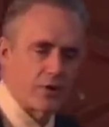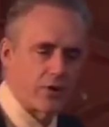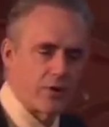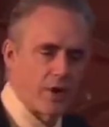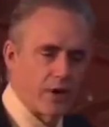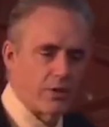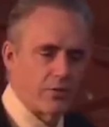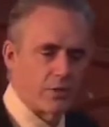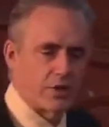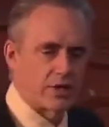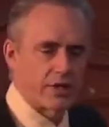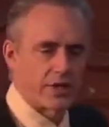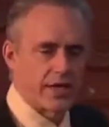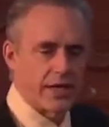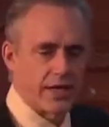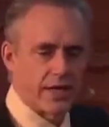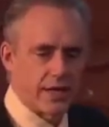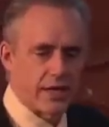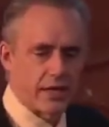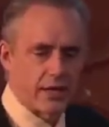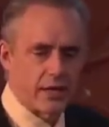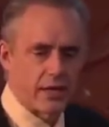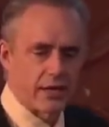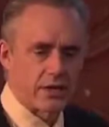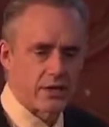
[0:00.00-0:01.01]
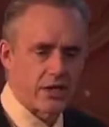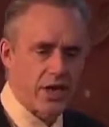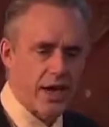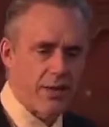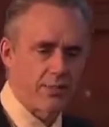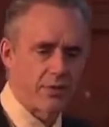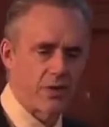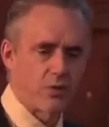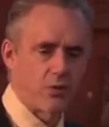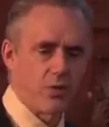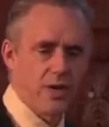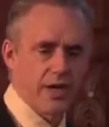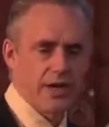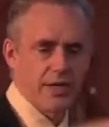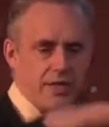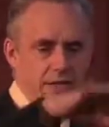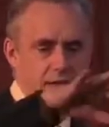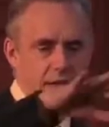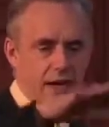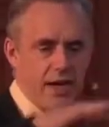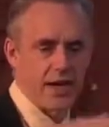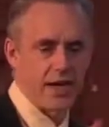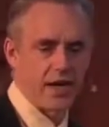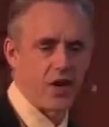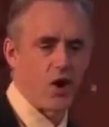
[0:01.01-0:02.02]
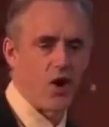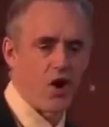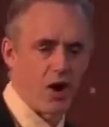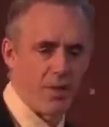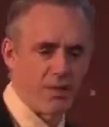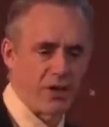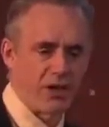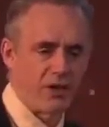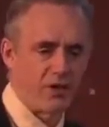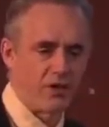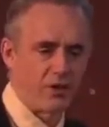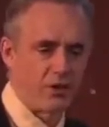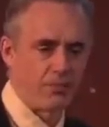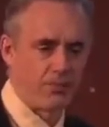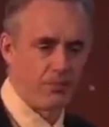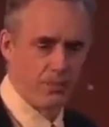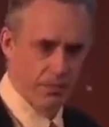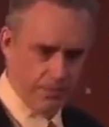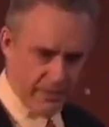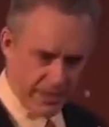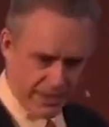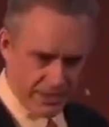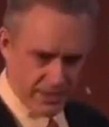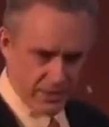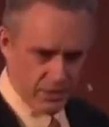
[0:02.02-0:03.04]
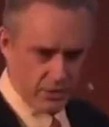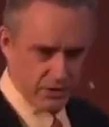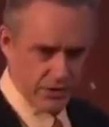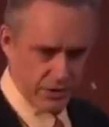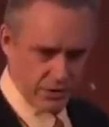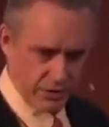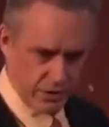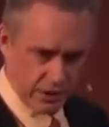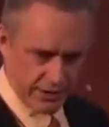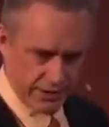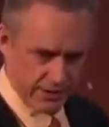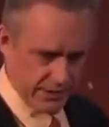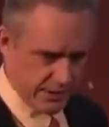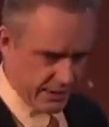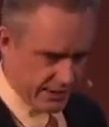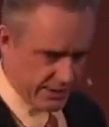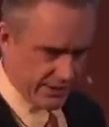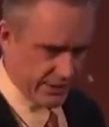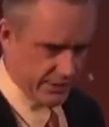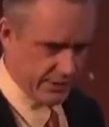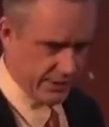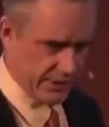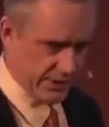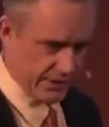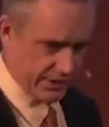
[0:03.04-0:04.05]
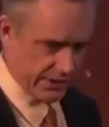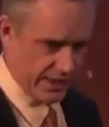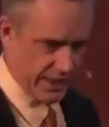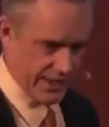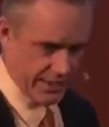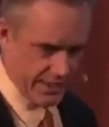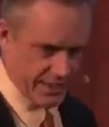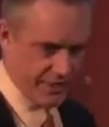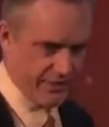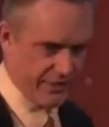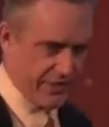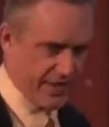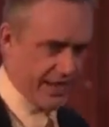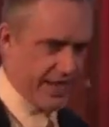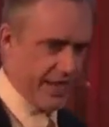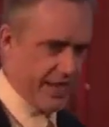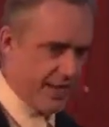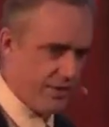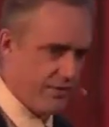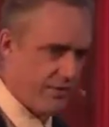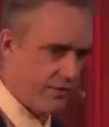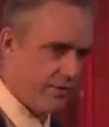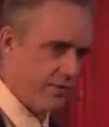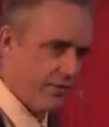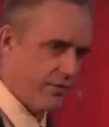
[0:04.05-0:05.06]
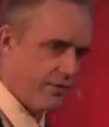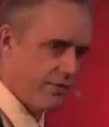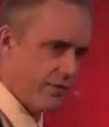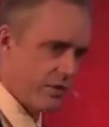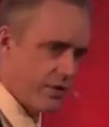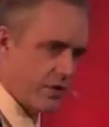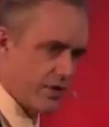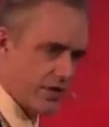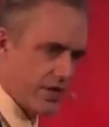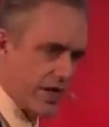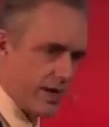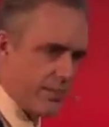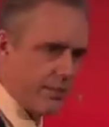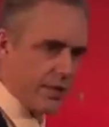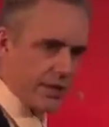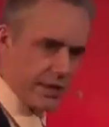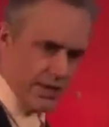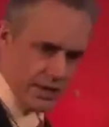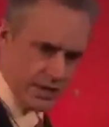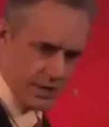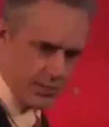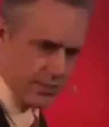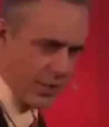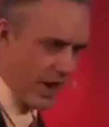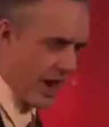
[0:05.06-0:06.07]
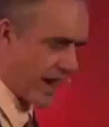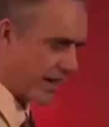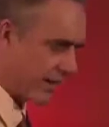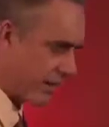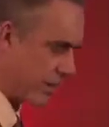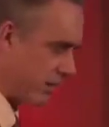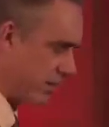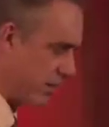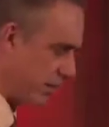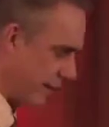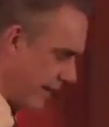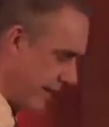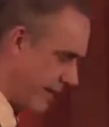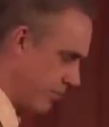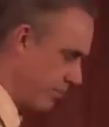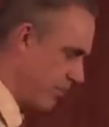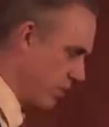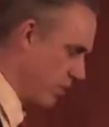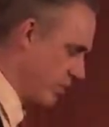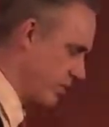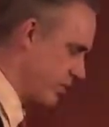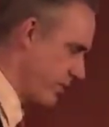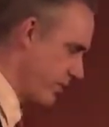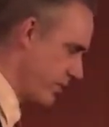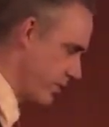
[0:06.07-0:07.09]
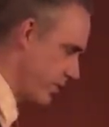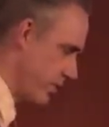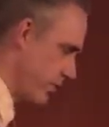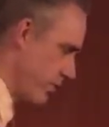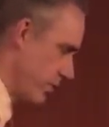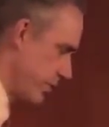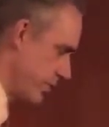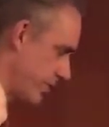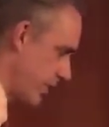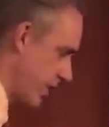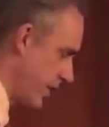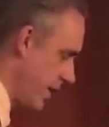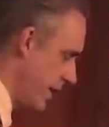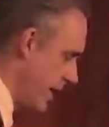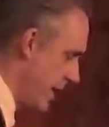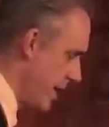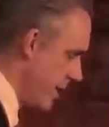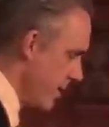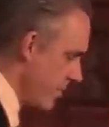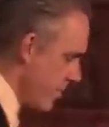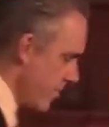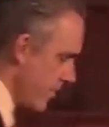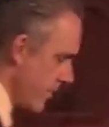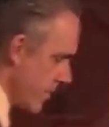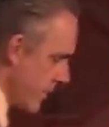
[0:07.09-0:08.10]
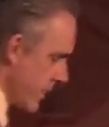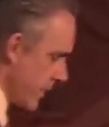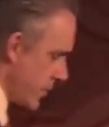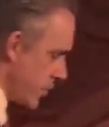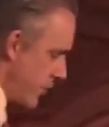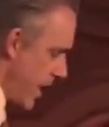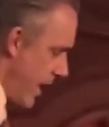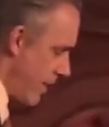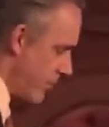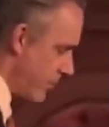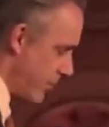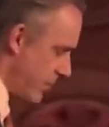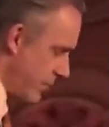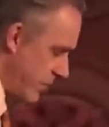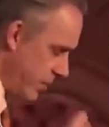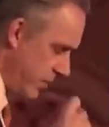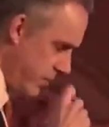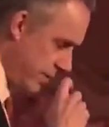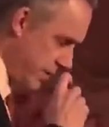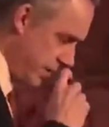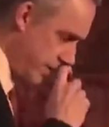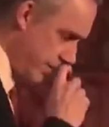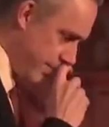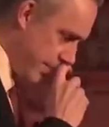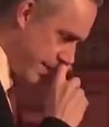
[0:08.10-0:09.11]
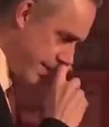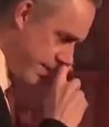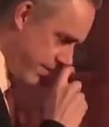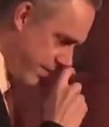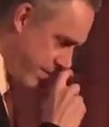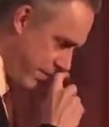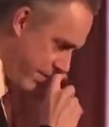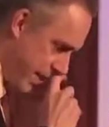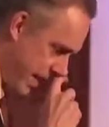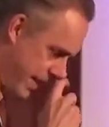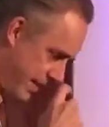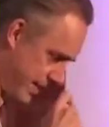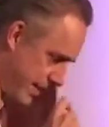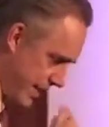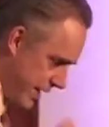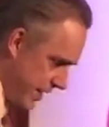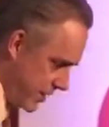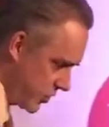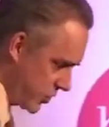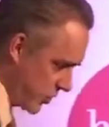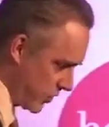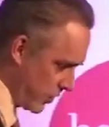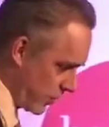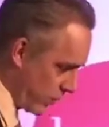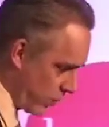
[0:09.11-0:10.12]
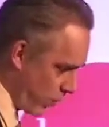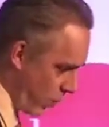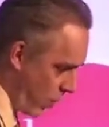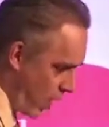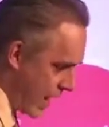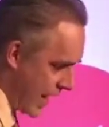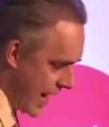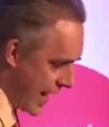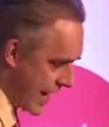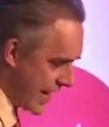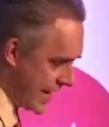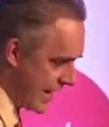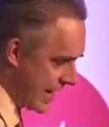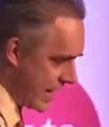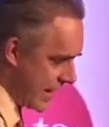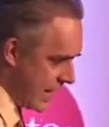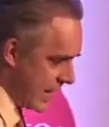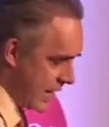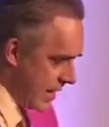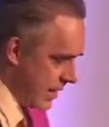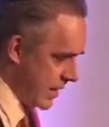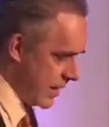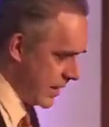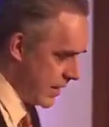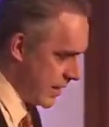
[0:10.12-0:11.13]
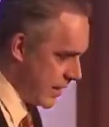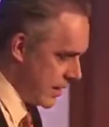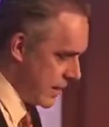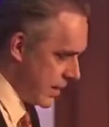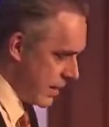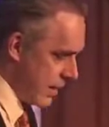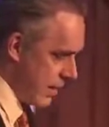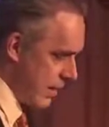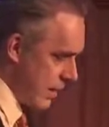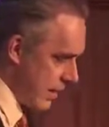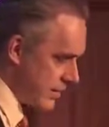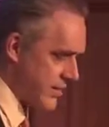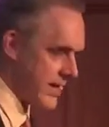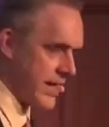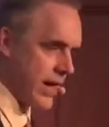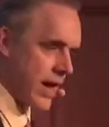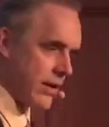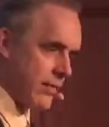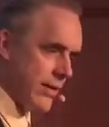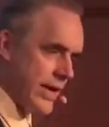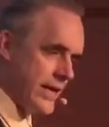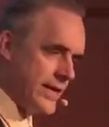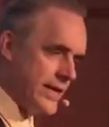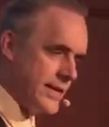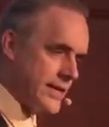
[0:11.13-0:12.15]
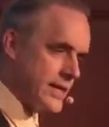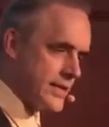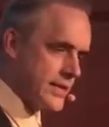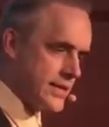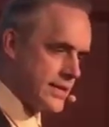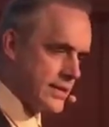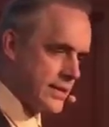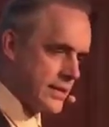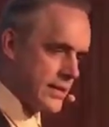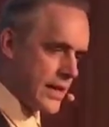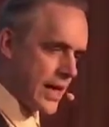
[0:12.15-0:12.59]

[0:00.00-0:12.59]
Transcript: I would say. Like, chapter 1 is kind of comical, but it's also got this serious scientific end, for example, and it's practical, like most of the rules are. Chapter 2 is a bit of a meditation on why. See, I read this